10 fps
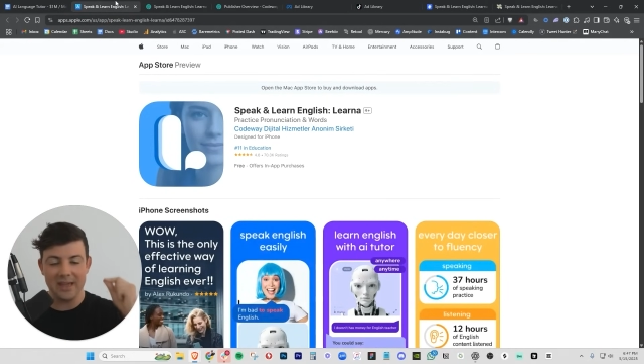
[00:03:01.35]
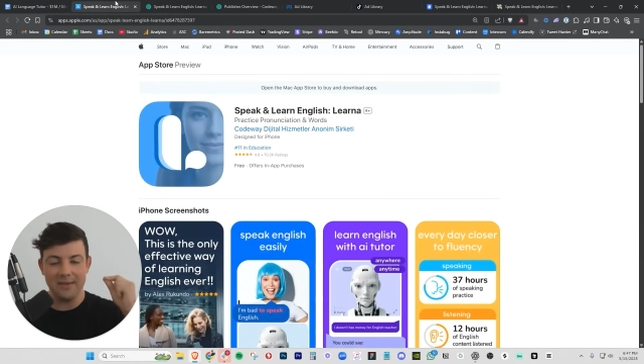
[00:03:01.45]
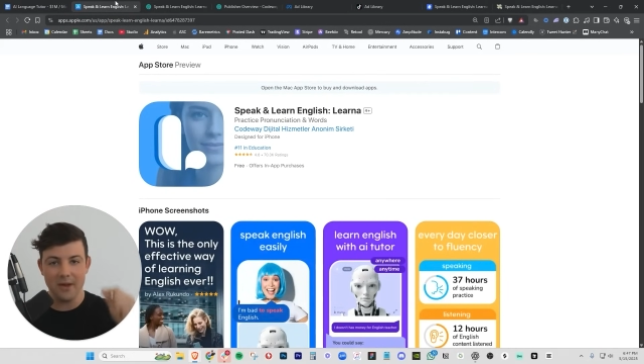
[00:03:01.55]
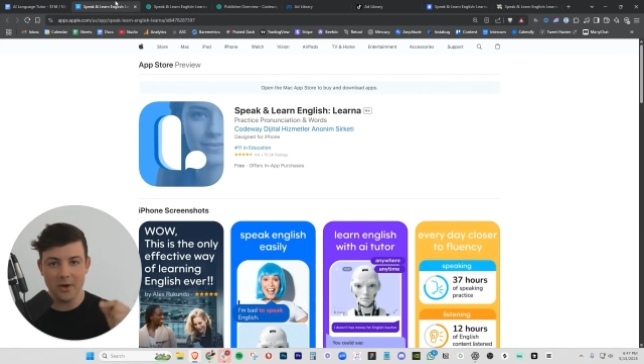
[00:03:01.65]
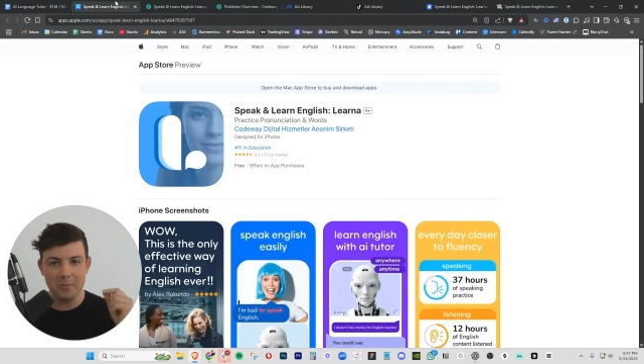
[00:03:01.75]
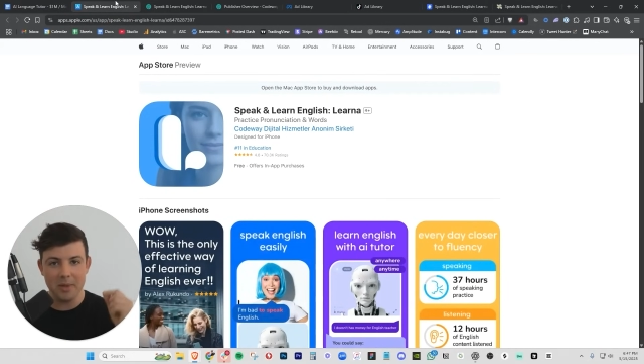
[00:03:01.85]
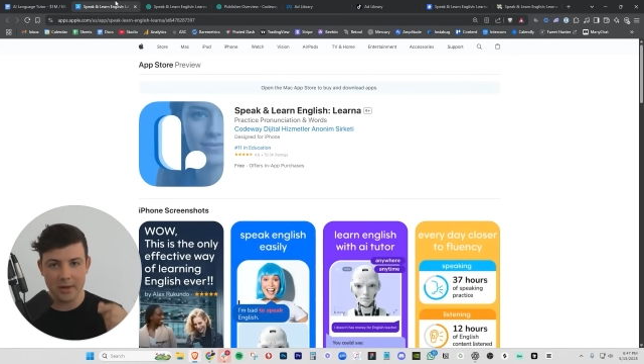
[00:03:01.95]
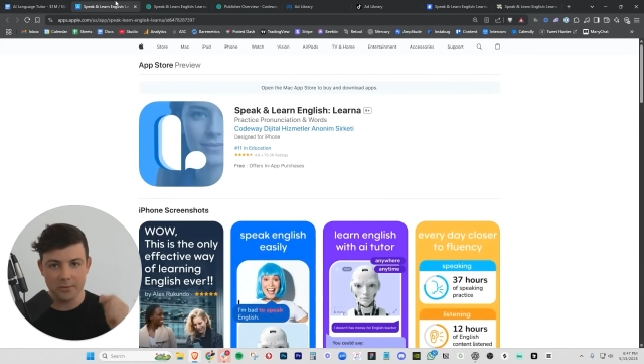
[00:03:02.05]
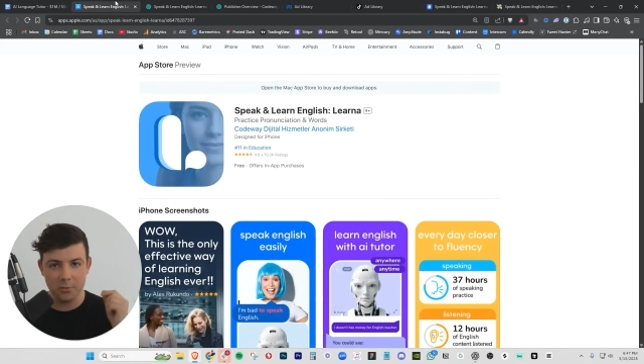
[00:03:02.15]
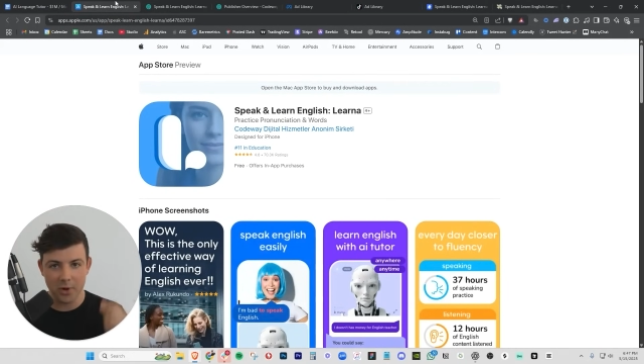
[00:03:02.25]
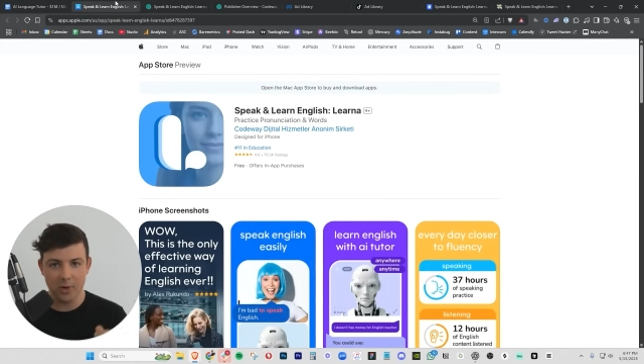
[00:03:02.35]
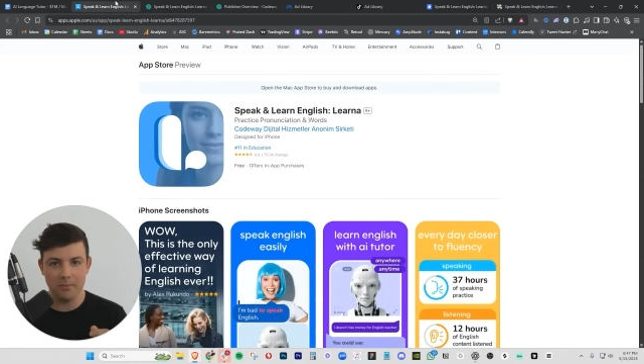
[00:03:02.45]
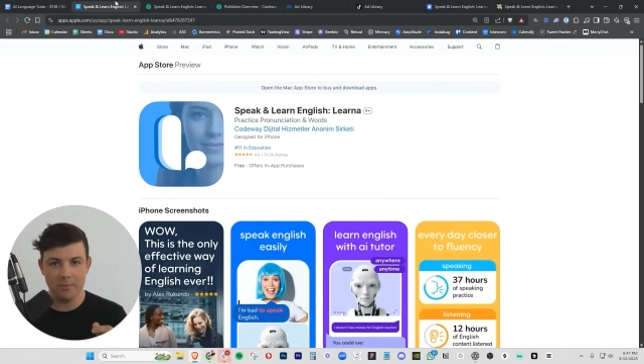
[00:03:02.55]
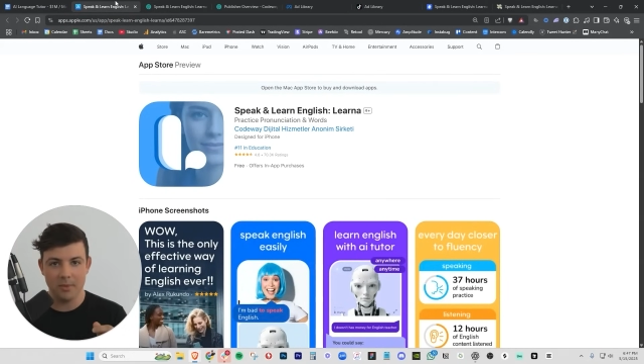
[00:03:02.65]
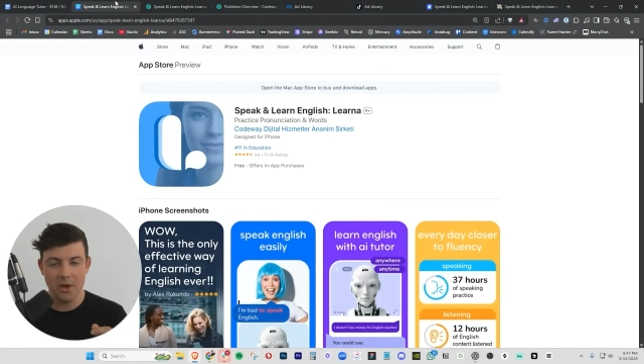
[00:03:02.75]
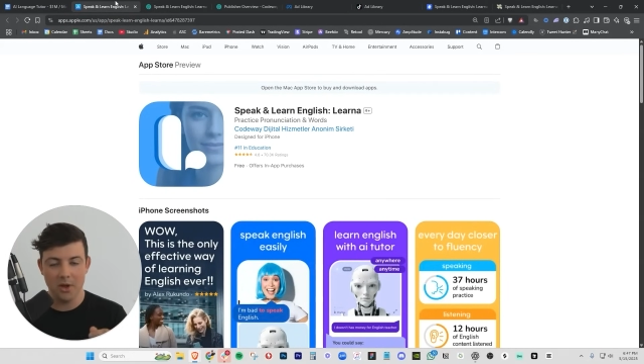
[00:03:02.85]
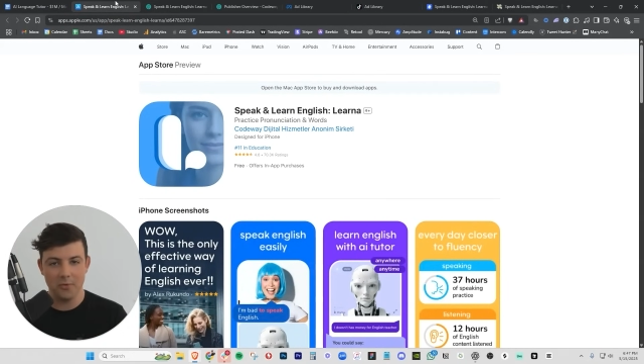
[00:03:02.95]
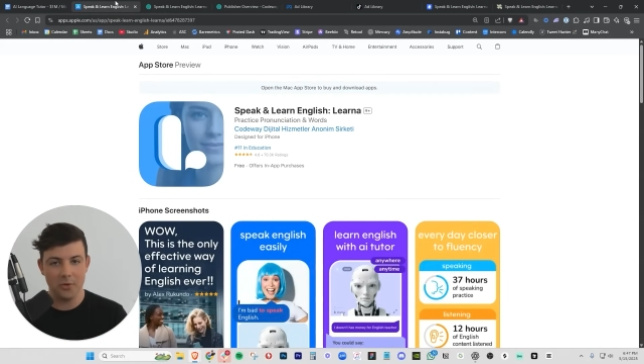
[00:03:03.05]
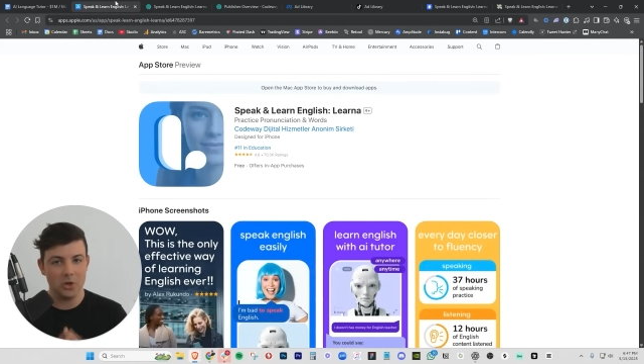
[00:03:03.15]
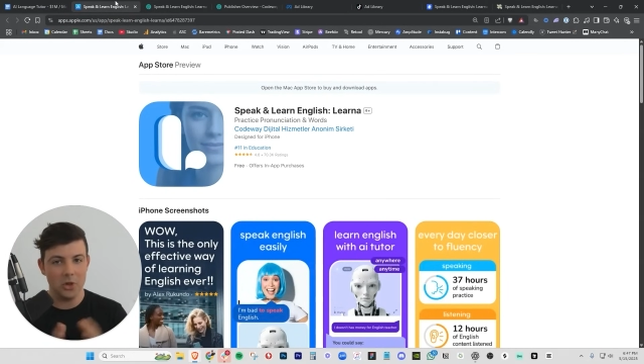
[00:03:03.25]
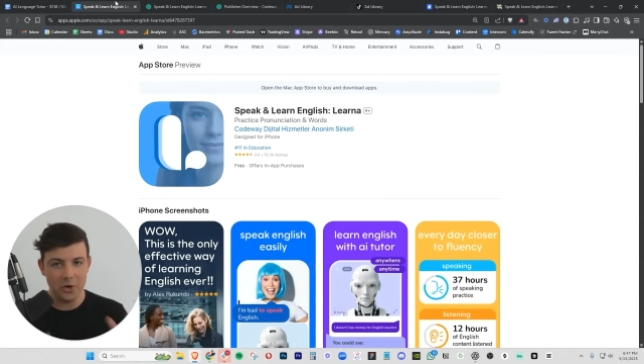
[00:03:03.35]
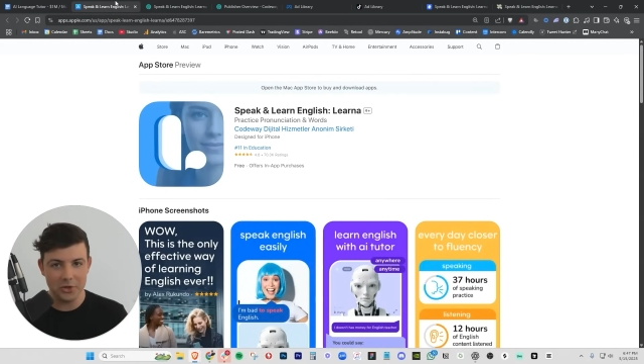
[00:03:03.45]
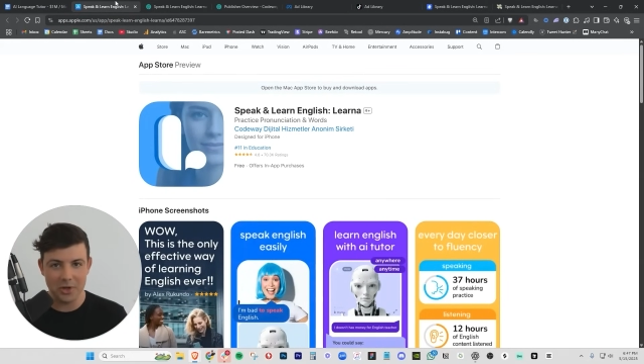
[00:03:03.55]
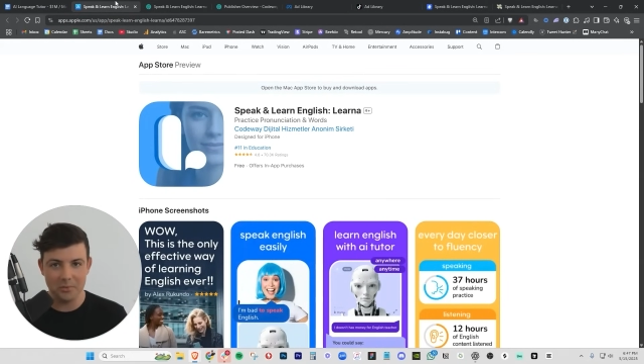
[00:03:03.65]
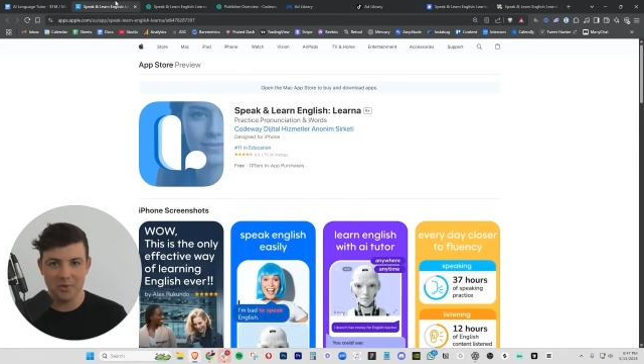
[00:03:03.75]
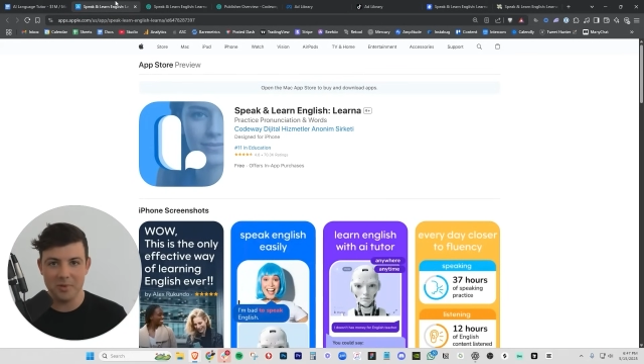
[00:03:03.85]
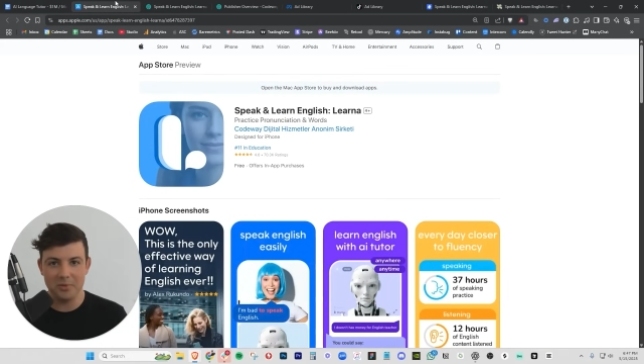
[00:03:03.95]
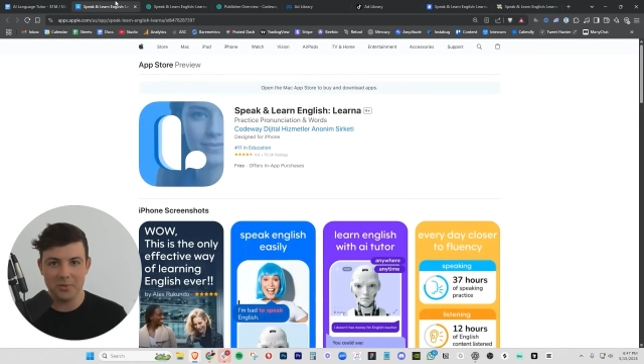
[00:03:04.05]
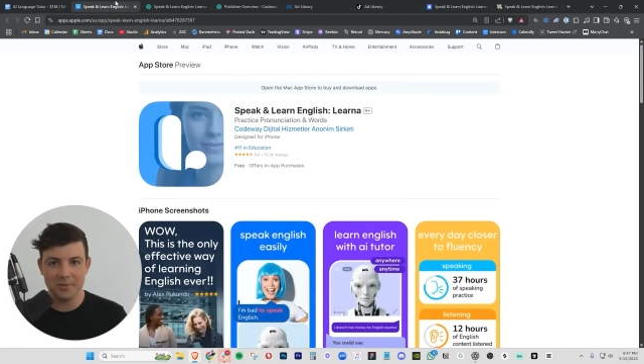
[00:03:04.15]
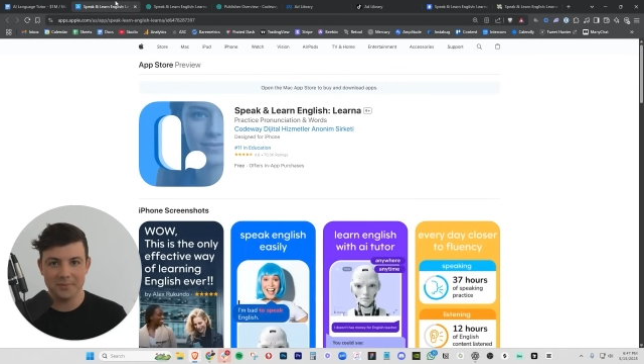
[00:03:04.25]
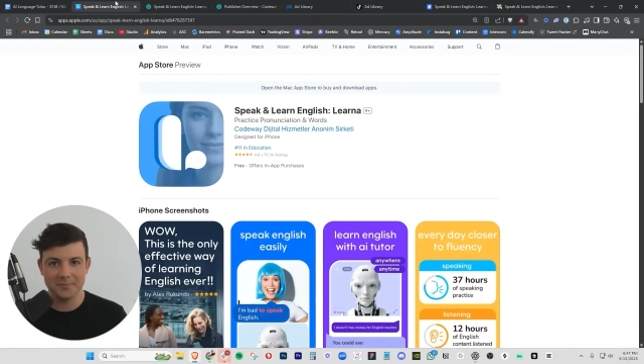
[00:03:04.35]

a very painful problem for a large number of people: